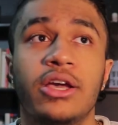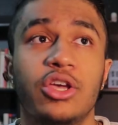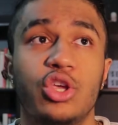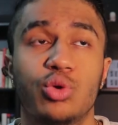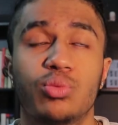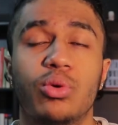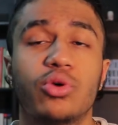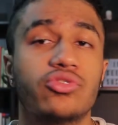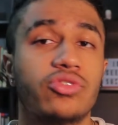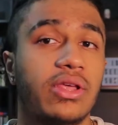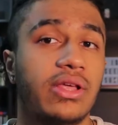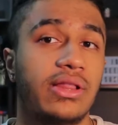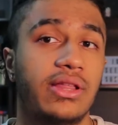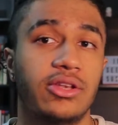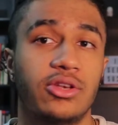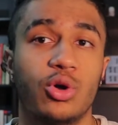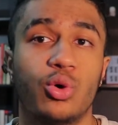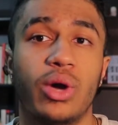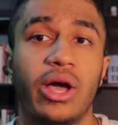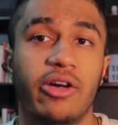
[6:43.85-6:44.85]
You most likely
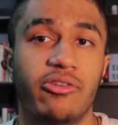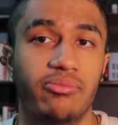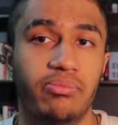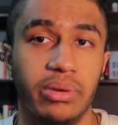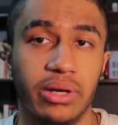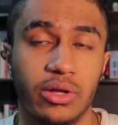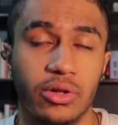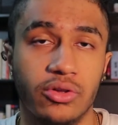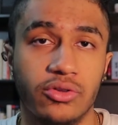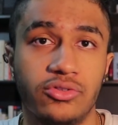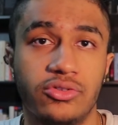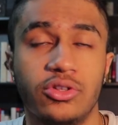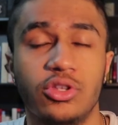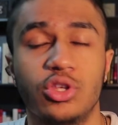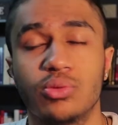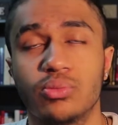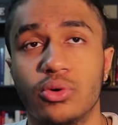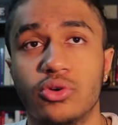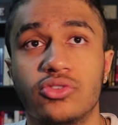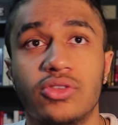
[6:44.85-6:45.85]
don't have bills.
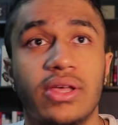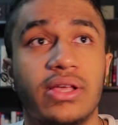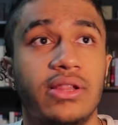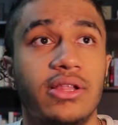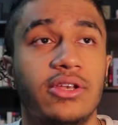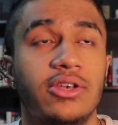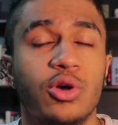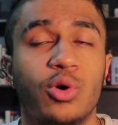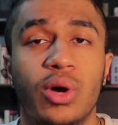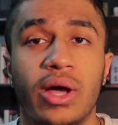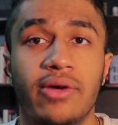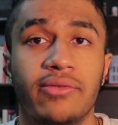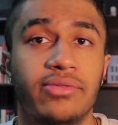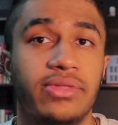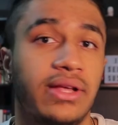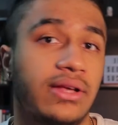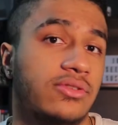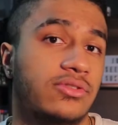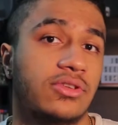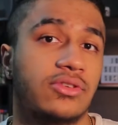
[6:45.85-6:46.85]
You most likely don't have
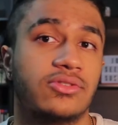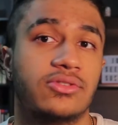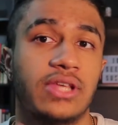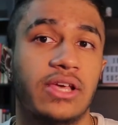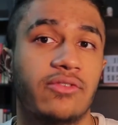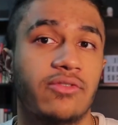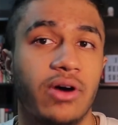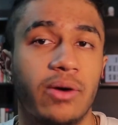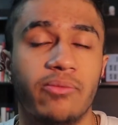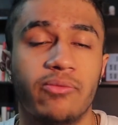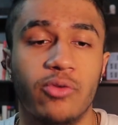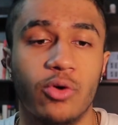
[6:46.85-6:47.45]
things to save up